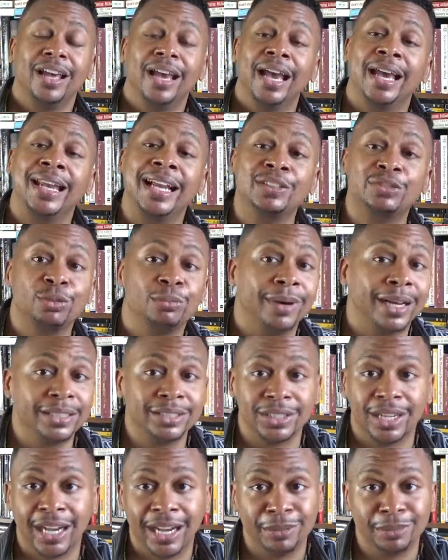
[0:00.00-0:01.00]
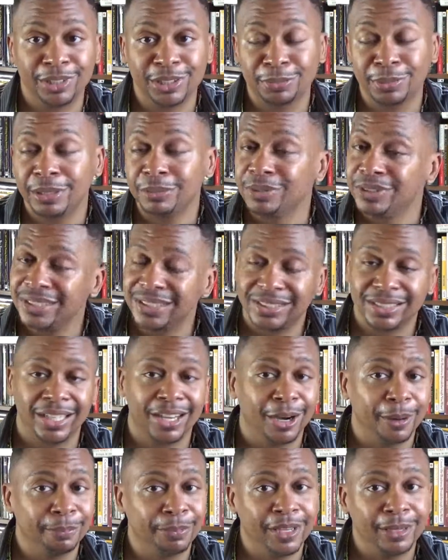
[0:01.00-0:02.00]
And that's what my job is, people, just to
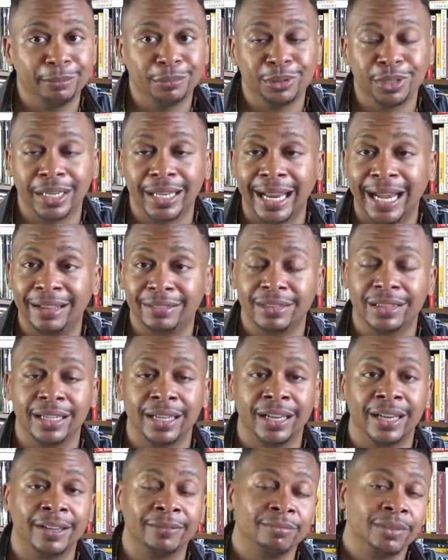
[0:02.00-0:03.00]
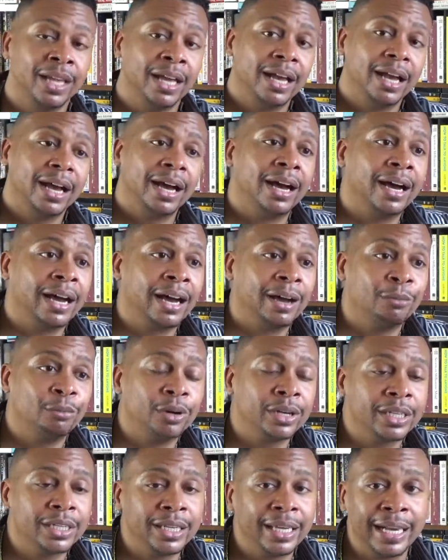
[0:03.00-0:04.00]
help people get out there. Uh, I
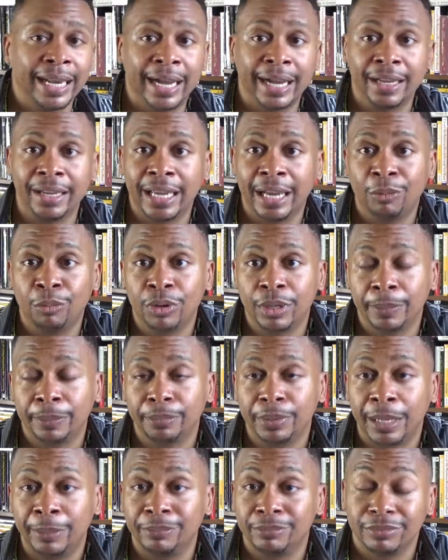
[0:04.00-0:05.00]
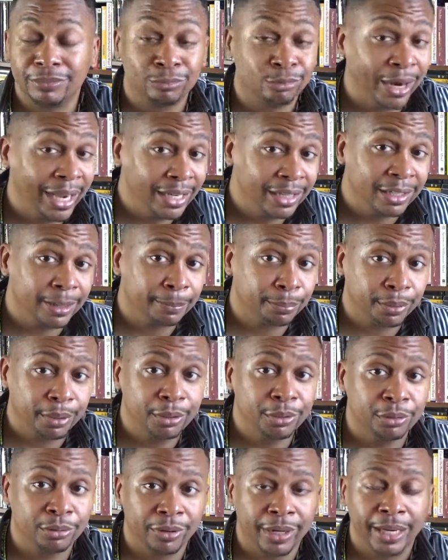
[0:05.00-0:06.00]
want to get out here. I want to, I'm writing a
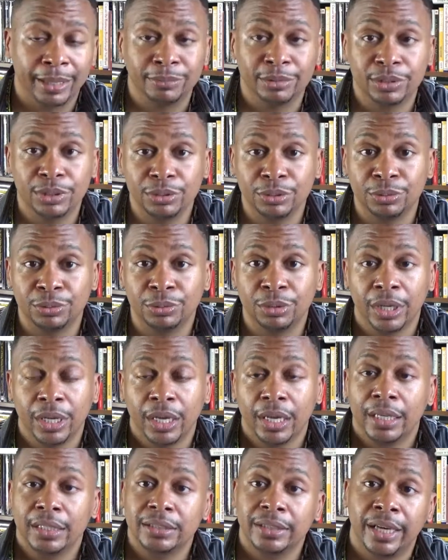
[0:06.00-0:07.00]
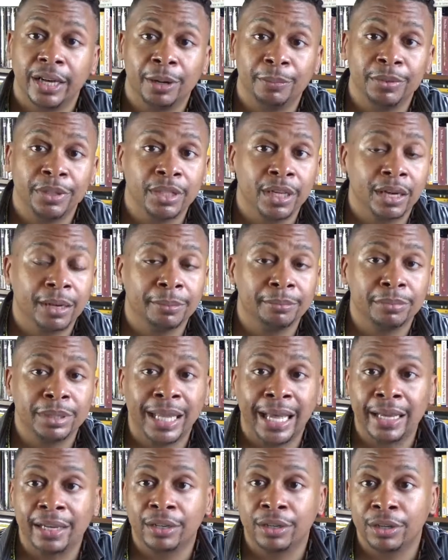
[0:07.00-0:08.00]
program too to help young
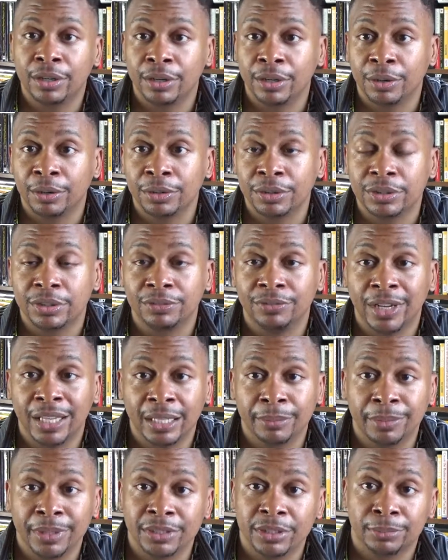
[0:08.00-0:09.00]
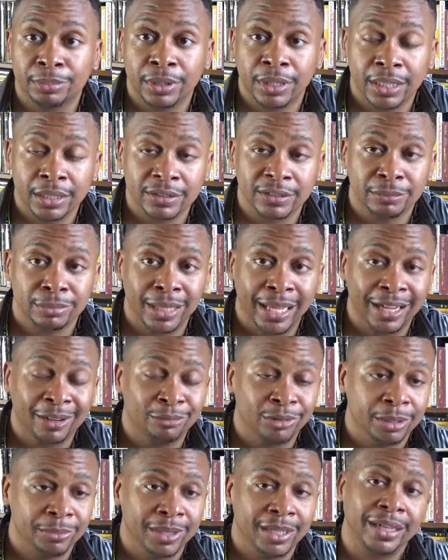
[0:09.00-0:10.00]
black girls develop into productive black
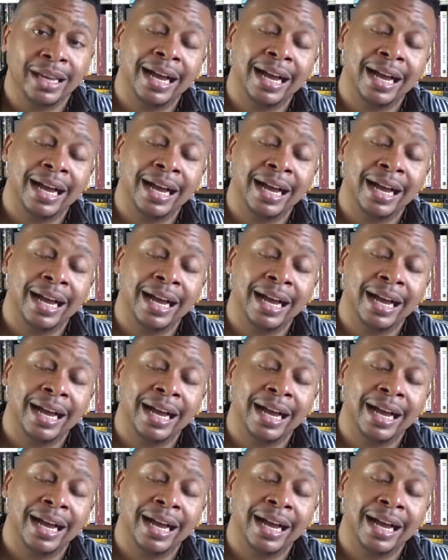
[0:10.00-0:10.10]
women.